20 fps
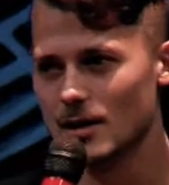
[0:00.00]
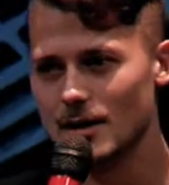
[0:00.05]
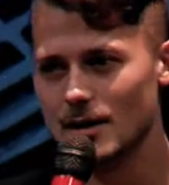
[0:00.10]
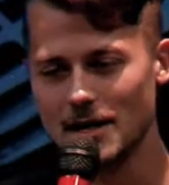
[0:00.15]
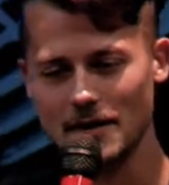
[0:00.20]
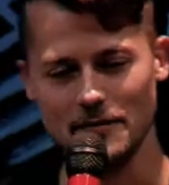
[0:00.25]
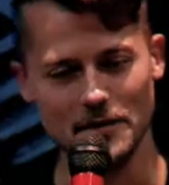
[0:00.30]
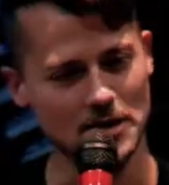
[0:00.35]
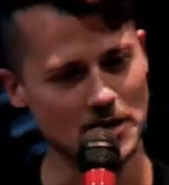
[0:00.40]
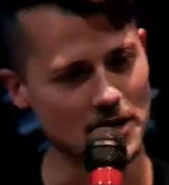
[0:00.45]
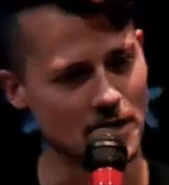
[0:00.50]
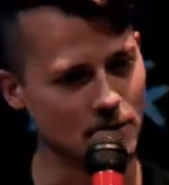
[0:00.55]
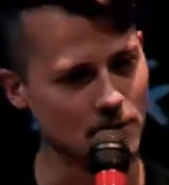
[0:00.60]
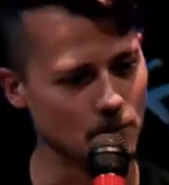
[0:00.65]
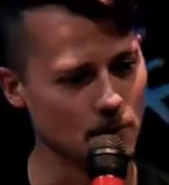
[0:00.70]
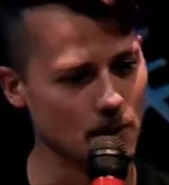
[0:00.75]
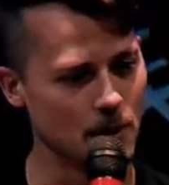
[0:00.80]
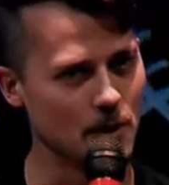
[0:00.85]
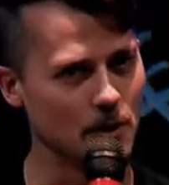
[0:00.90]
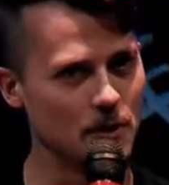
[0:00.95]
give it another
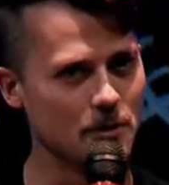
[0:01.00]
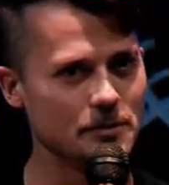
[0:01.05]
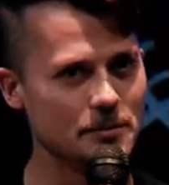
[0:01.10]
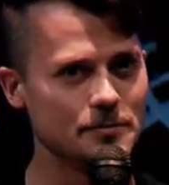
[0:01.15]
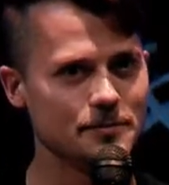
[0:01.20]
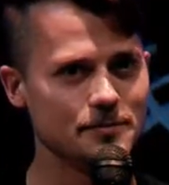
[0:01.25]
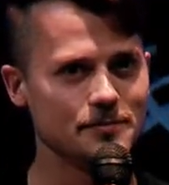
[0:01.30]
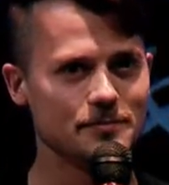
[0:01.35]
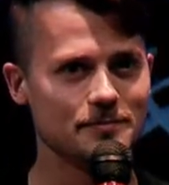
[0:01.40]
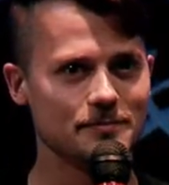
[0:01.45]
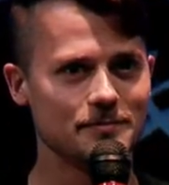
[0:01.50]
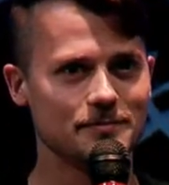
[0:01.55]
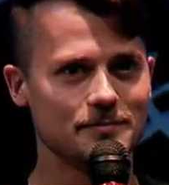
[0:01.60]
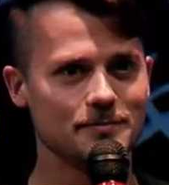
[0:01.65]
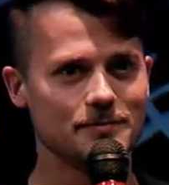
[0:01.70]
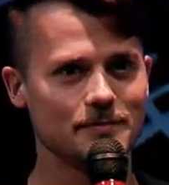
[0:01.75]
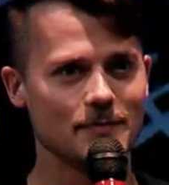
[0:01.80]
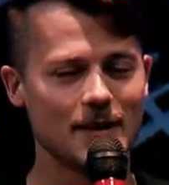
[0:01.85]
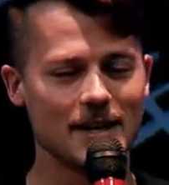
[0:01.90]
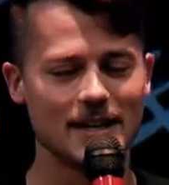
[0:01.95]
row
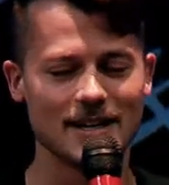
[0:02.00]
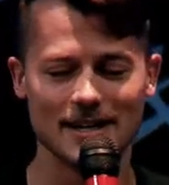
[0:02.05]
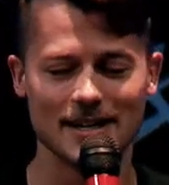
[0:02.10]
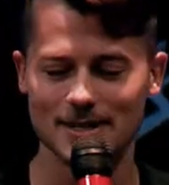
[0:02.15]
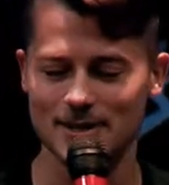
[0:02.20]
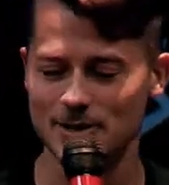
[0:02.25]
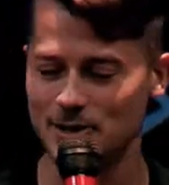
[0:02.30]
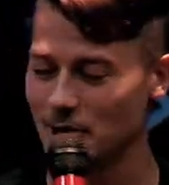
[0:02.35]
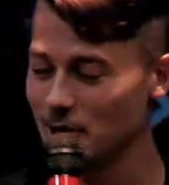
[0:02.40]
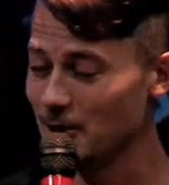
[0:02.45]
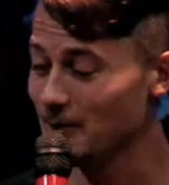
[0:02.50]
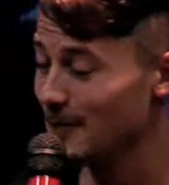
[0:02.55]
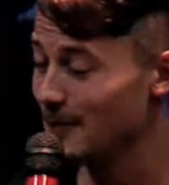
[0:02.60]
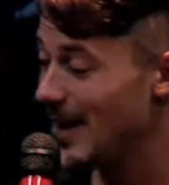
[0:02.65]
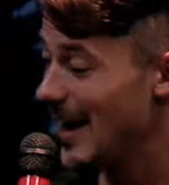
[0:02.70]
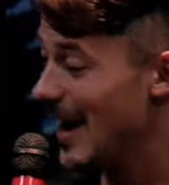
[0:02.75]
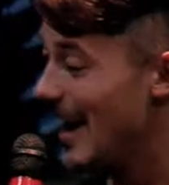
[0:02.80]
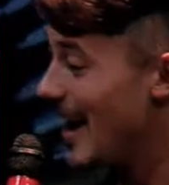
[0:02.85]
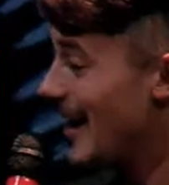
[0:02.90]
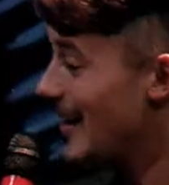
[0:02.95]
turn
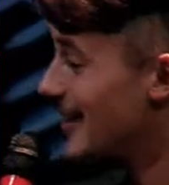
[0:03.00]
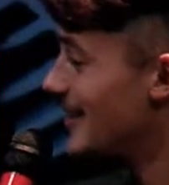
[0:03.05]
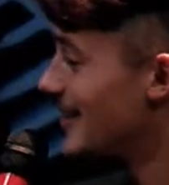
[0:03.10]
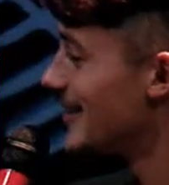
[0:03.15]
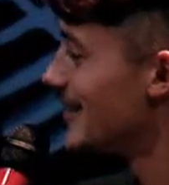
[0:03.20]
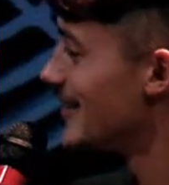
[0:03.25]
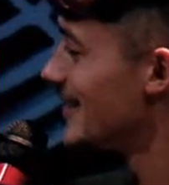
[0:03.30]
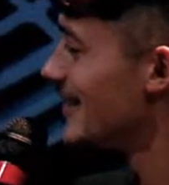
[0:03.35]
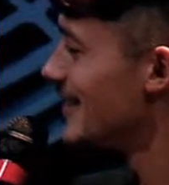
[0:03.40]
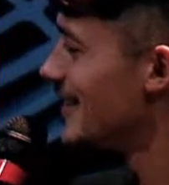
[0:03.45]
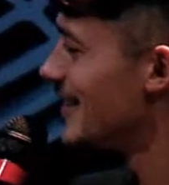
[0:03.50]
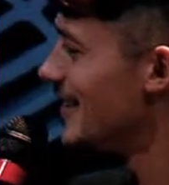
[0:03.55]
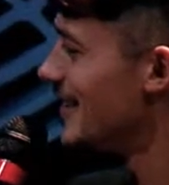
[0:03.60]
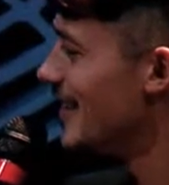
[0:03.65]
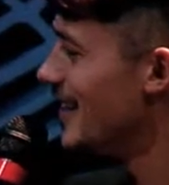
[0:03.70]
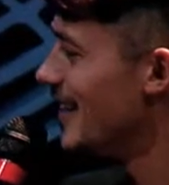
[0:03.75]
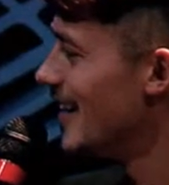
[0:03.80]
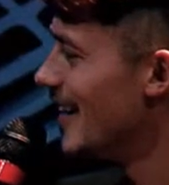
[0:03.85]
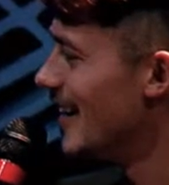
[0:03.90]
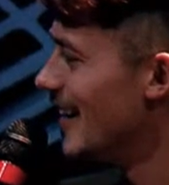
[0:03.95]
back.
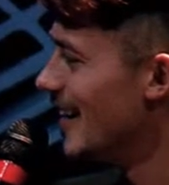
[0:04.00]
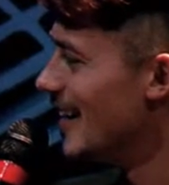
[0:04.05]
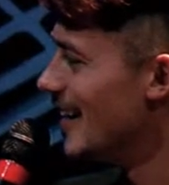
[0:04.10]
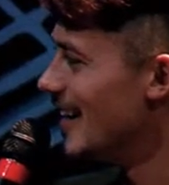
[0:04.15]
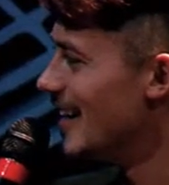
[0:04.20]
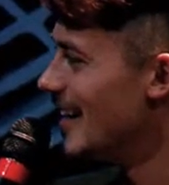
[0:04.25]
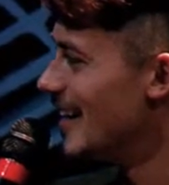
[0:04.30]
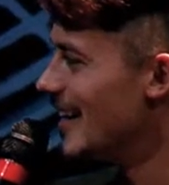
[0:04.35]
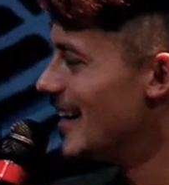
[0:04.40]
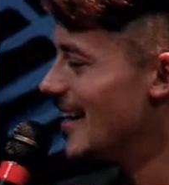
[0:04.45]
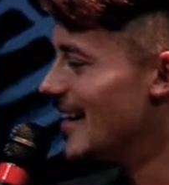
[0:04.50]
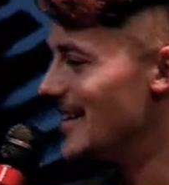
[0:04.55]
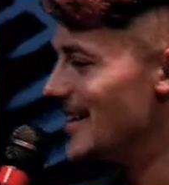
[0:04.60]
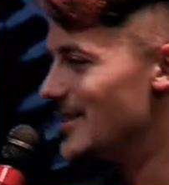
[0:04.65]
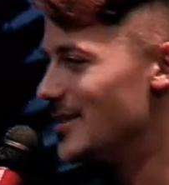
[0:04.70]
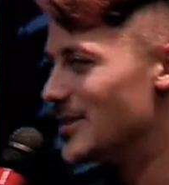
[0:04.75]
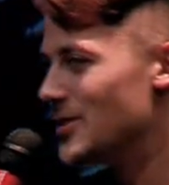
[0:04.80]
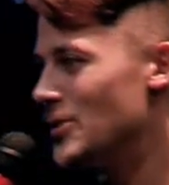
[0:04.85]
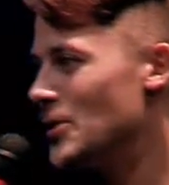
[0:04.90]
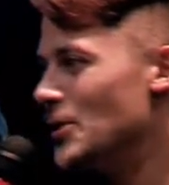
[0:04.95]

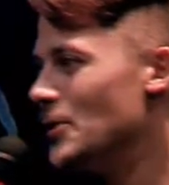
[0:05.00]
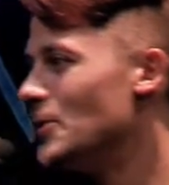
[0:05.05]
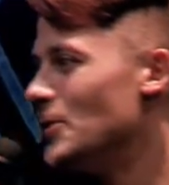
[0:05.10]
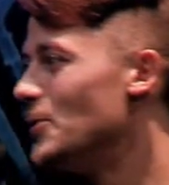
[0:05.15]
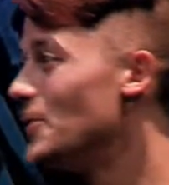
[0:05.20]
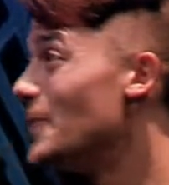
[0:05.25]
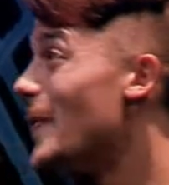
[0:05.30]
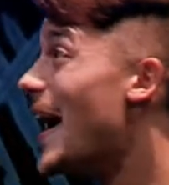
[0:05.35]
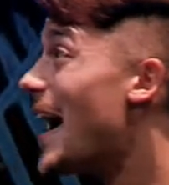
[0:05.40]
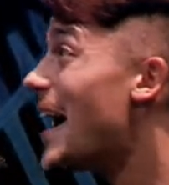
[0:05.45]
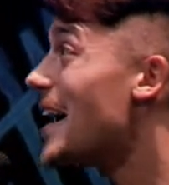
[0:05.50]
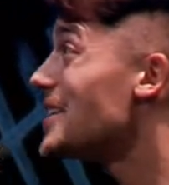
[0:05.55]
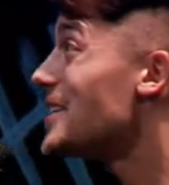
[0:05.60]
And to my